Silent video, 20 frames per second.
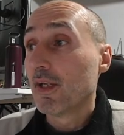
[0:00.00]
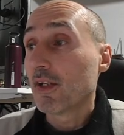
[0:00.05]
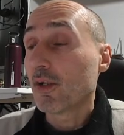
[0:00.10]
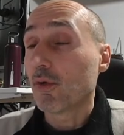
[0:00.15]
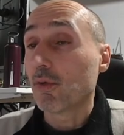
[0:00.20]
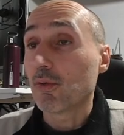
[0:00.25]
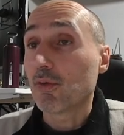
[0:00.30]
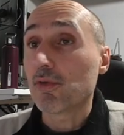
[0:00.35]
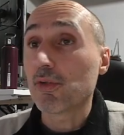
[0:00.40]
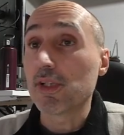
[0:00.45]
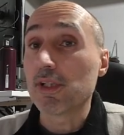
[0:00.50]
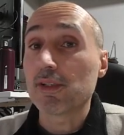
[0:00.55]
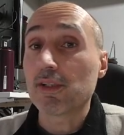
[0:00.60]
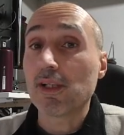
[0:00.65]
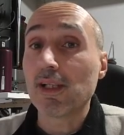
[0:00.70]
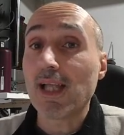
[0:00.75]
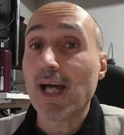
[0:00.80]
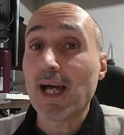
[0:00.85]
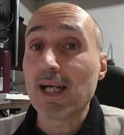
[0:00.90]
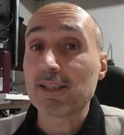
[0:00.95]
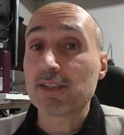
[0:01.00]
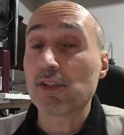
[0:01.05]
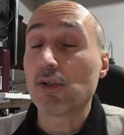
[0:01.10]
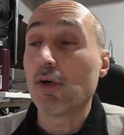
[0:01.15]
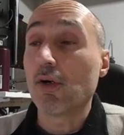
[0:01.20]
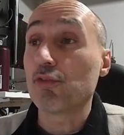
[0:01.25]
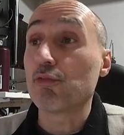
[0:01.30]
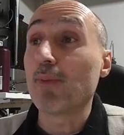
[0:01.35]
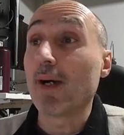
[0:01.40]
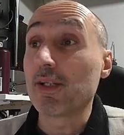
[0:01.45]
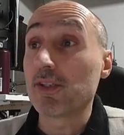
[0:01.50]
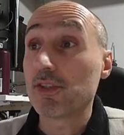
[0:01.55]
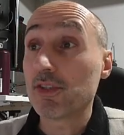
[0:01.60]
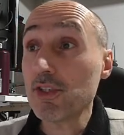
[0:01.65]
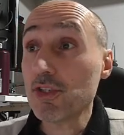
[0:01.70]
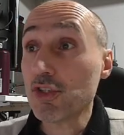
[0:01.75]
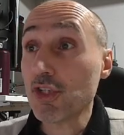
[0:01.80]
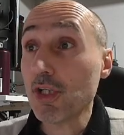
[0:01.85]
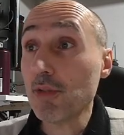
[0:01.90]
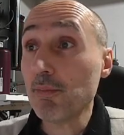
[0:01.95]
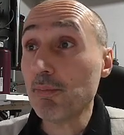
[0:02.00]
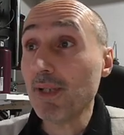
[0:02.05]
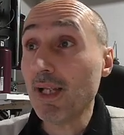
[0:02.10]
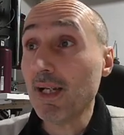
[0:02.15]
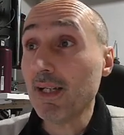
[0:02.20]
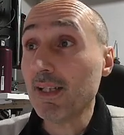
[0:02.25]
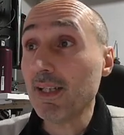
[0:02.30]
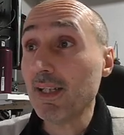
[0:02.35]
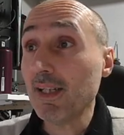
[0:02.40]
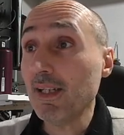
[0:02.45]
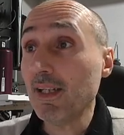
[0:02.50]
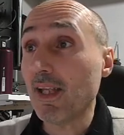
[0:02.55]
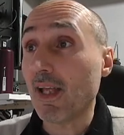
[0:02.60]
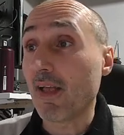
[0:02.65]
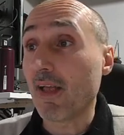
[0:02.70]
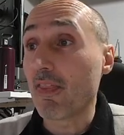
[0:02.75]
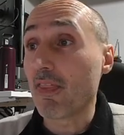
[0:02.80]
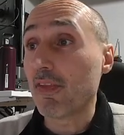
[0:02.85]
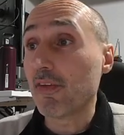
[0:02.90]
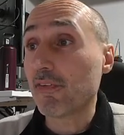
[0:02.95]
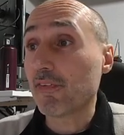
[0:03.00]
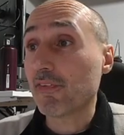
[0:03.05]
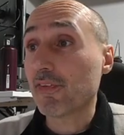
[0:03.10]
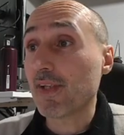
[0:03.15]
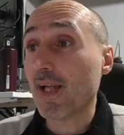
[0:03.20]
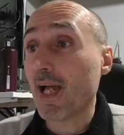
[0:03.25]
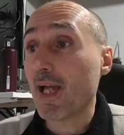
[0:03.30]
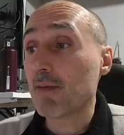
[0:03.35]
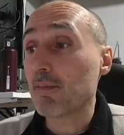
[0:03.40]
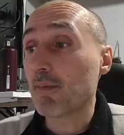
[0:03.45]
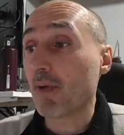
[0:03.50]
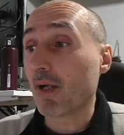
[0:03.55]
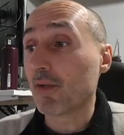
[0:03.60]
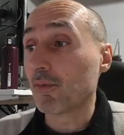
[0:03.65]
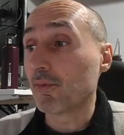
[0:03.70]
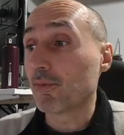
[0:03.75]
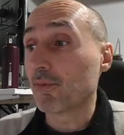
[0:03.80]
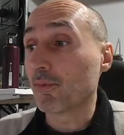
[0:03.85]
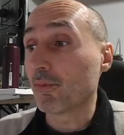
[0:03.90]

concrete class of my C# plugin, and this time I do to